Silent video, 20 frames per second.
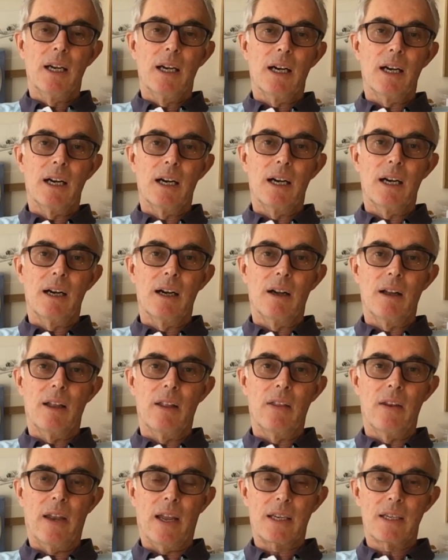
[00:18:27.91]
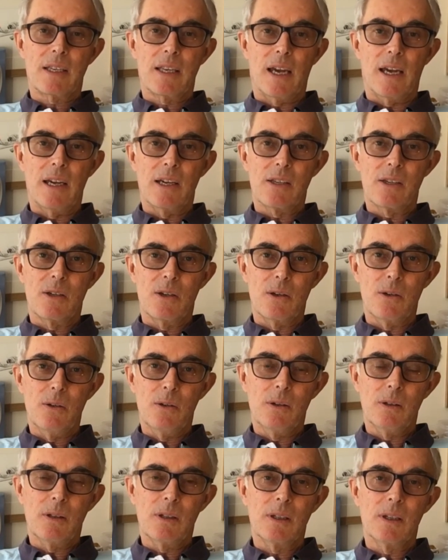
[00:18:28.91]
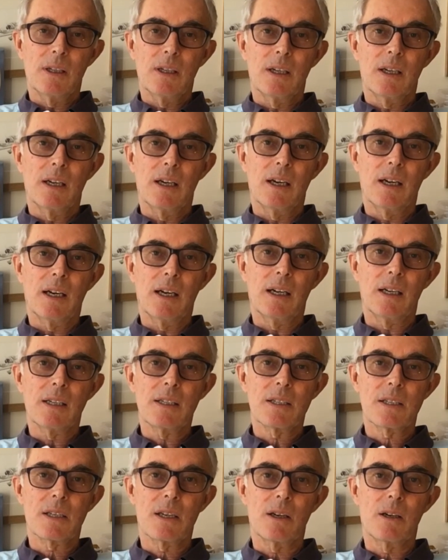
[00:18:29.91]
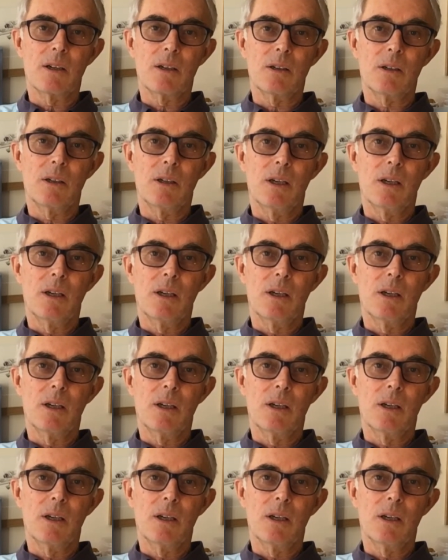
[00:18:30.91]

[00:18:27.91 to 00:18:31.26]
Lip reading: in the next day or two. So